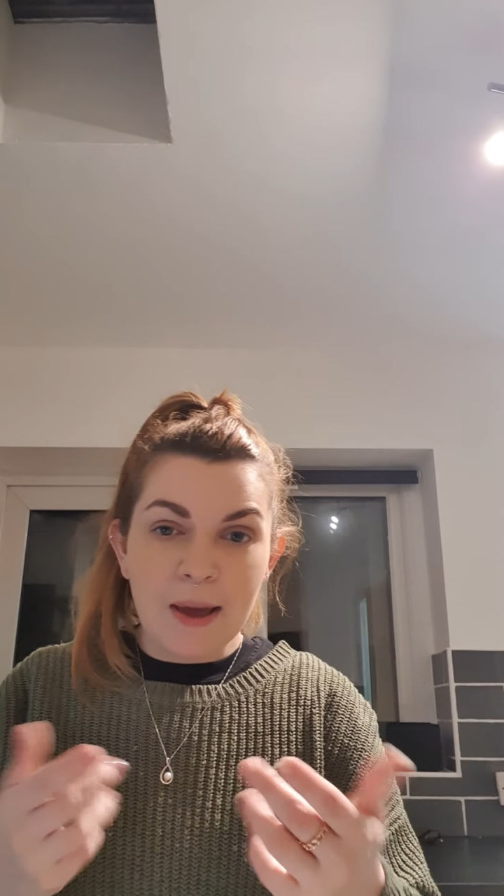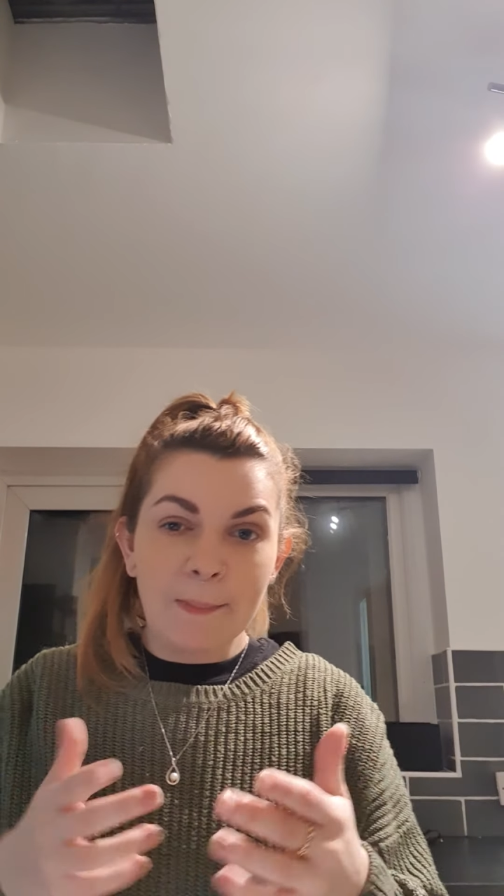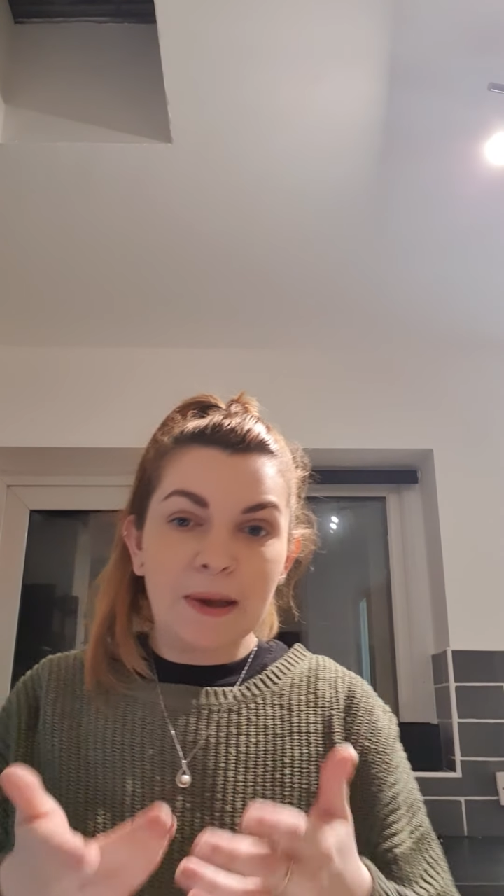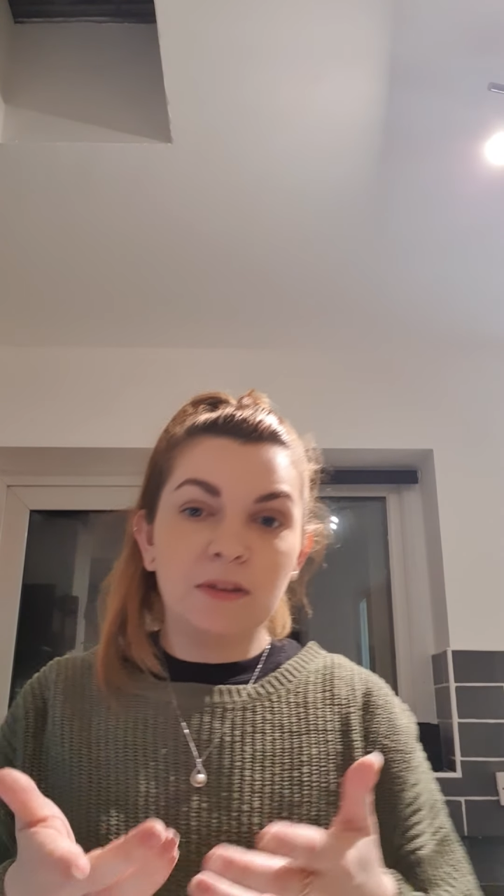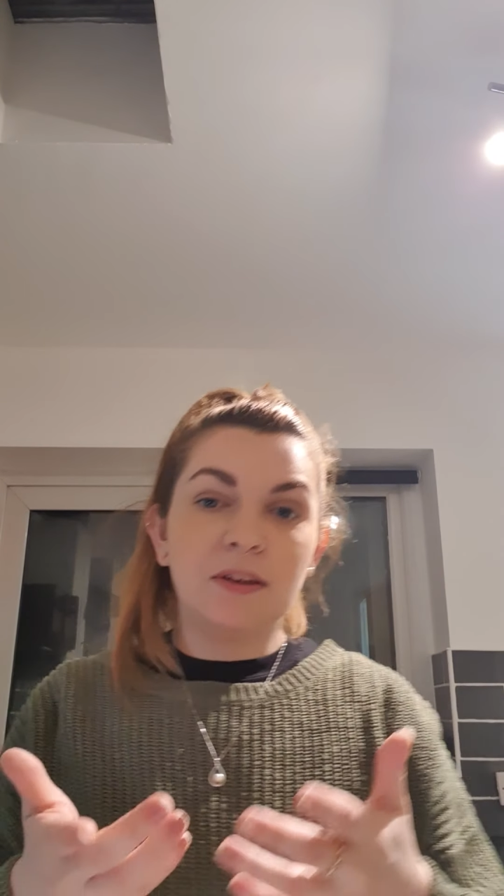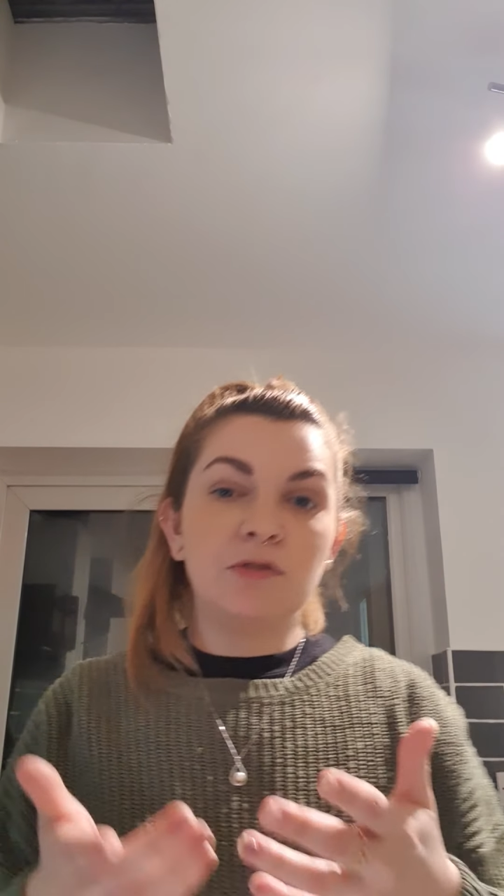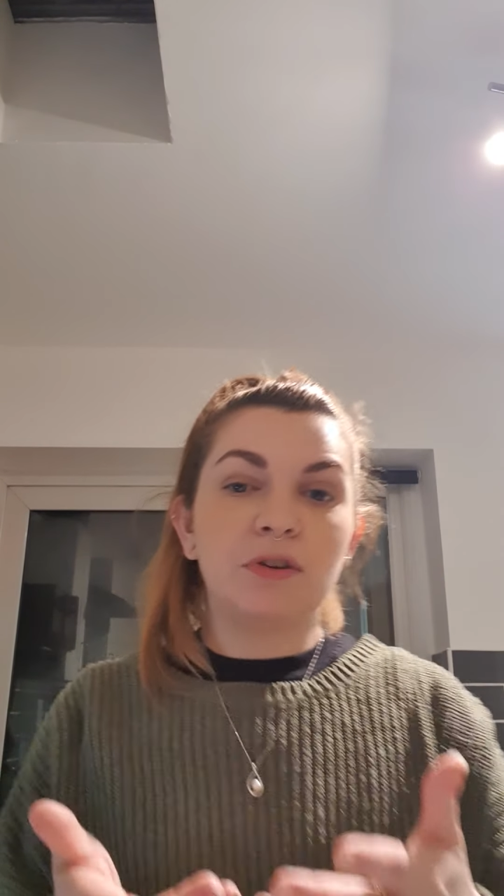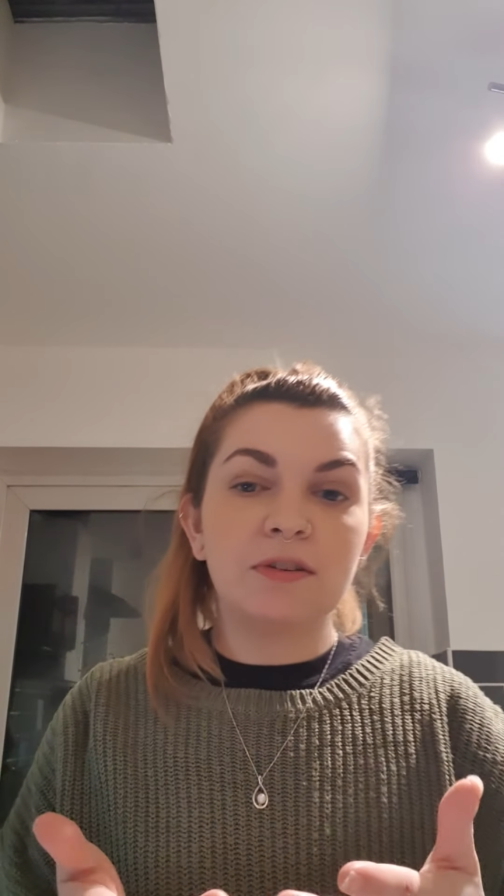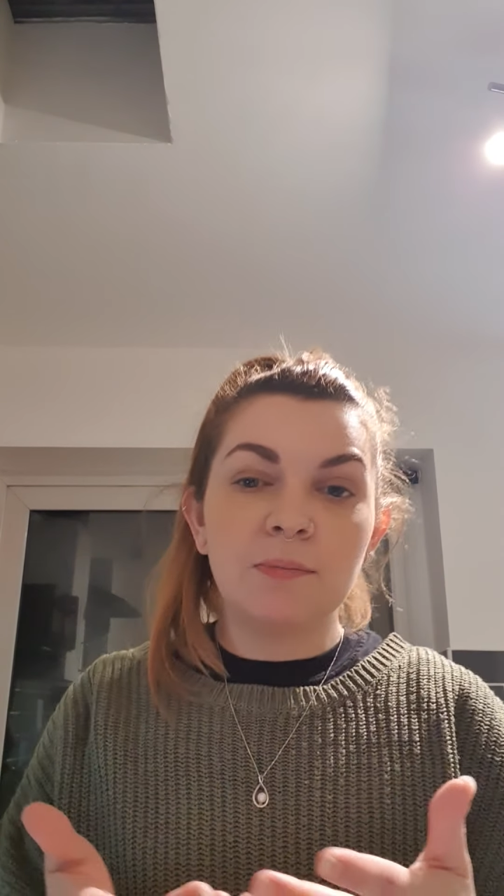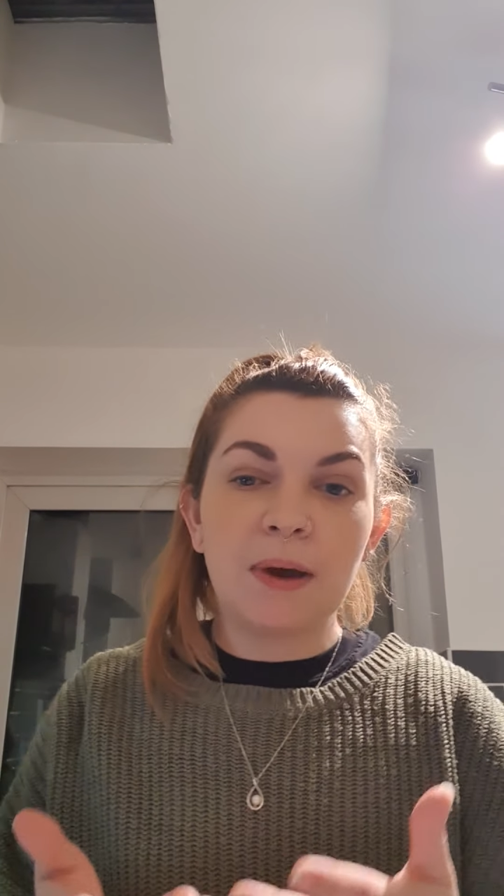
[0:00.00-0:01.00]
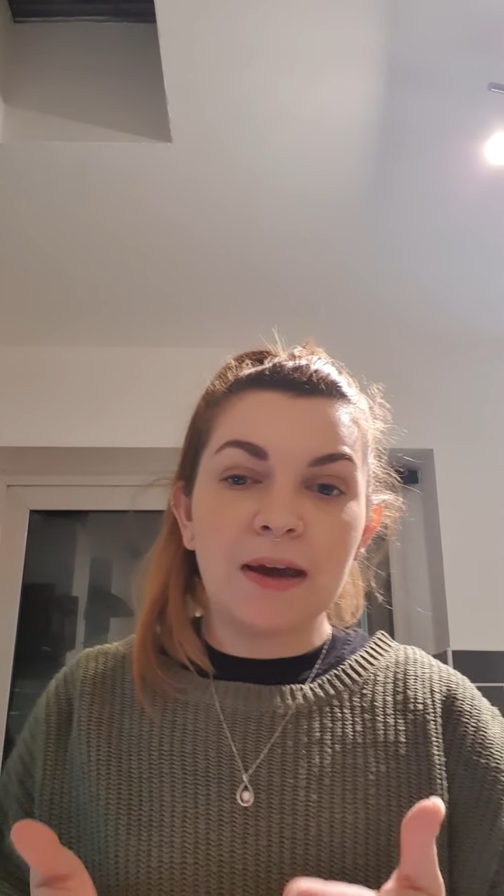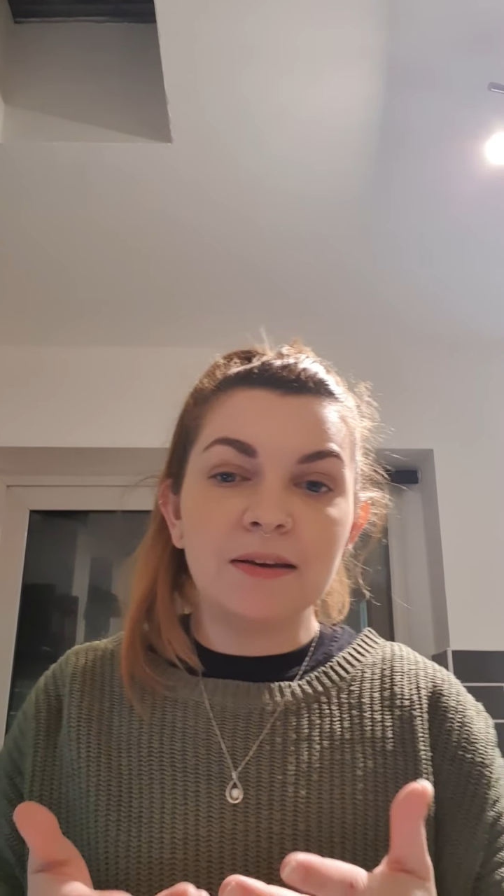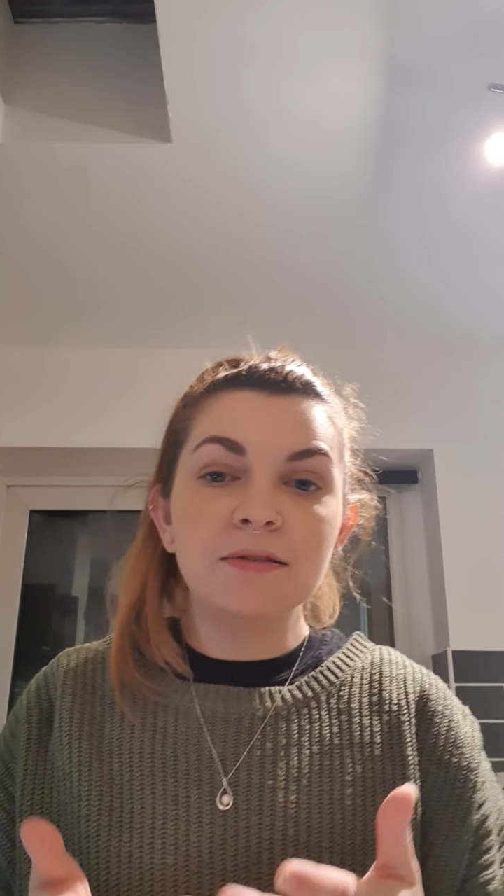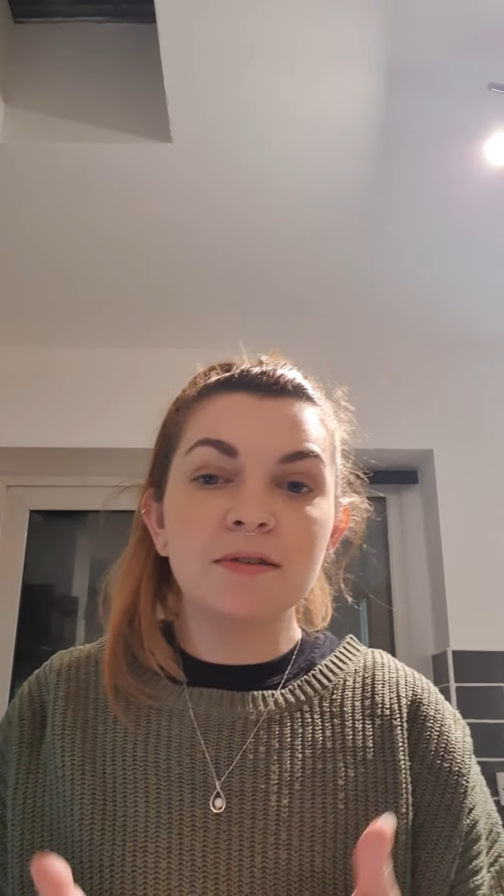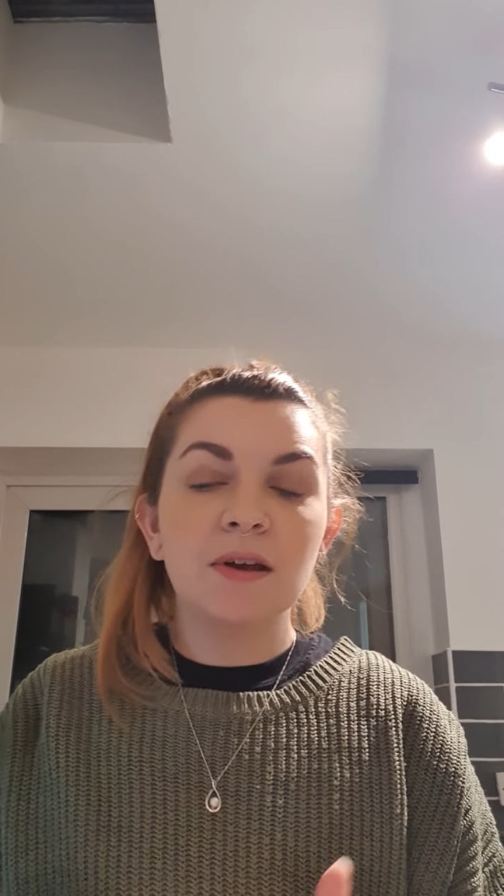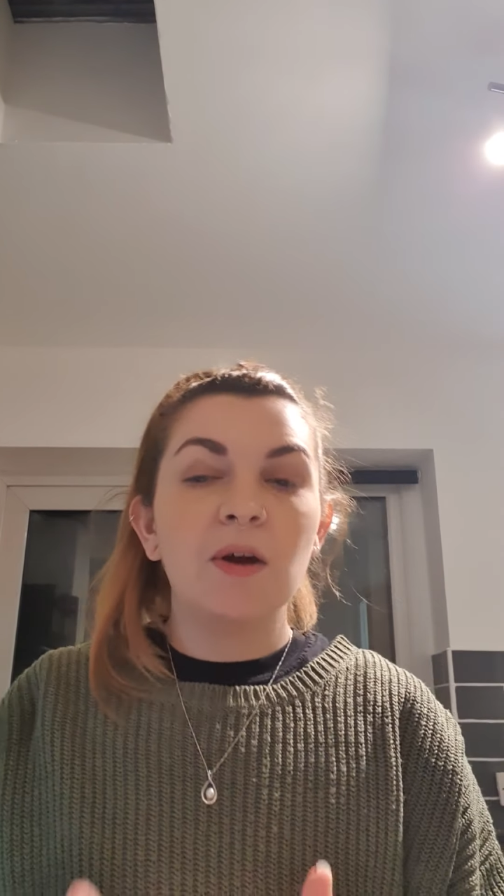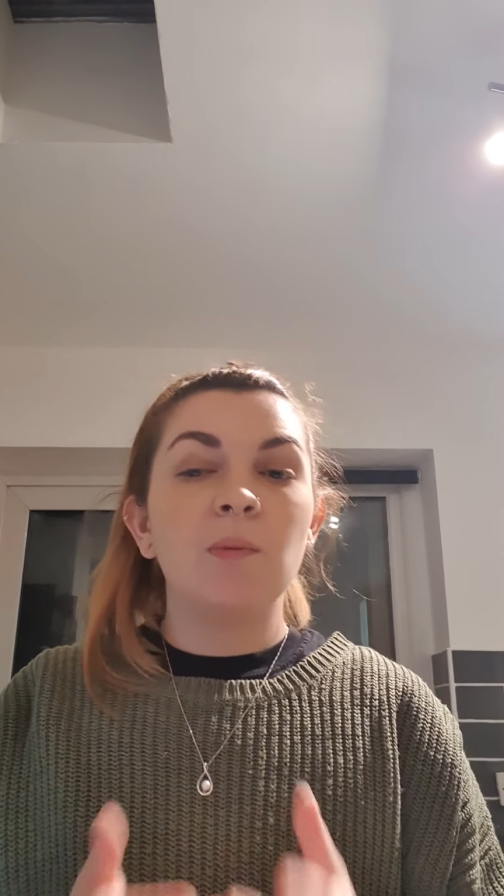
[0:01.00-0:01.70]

and make these recipes